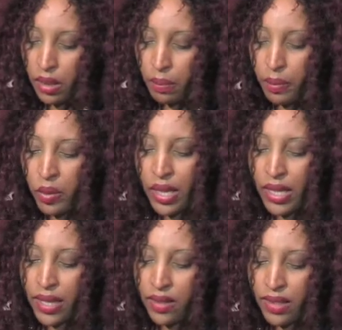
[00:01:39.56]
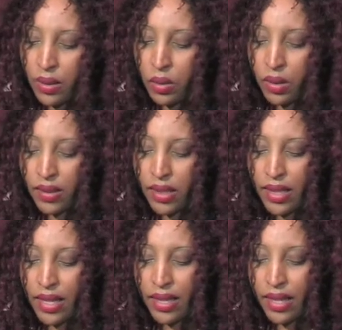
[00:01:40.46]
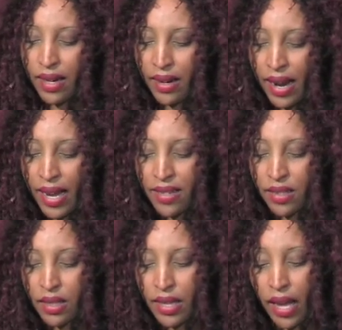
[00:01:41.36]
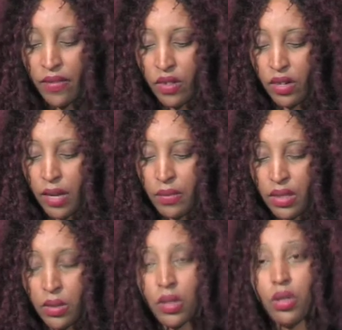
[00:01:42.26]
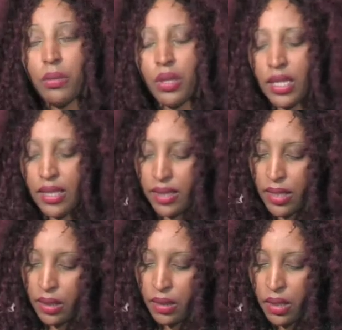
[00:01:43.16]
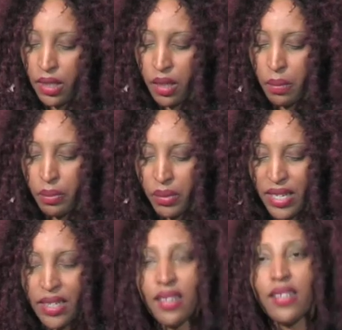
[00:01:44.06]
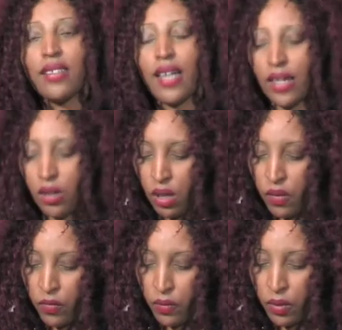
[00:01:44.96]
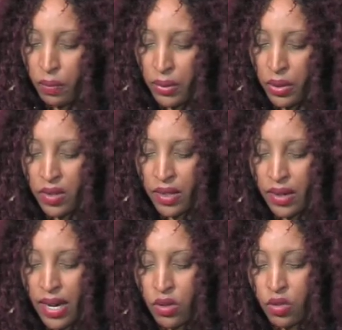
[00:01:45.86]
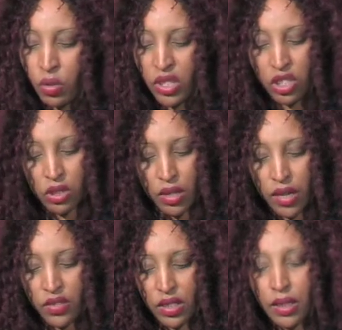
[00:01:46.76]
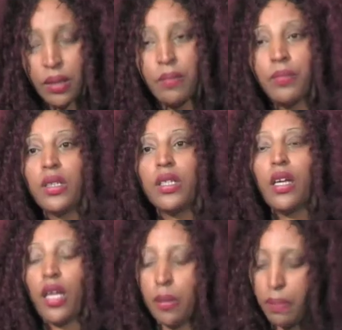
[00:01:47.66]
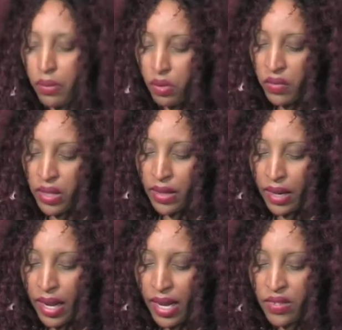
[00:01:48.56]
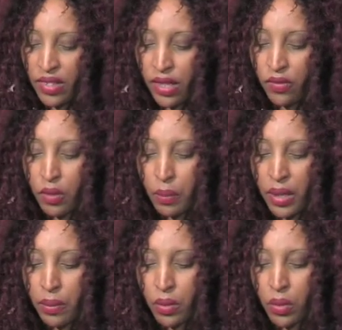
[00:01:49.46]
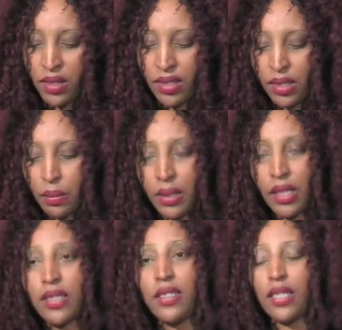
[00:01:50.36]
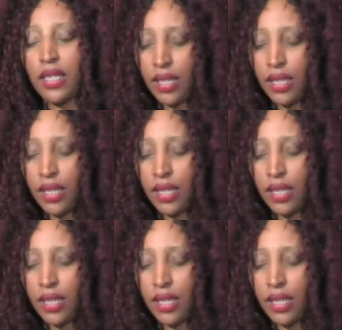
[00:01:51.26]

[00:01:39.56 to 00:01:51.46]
bullying in schools and the rise in knife crimes in our community, breaking the cycle of abuse around witchcraft, improving the lifestyle for people with disability,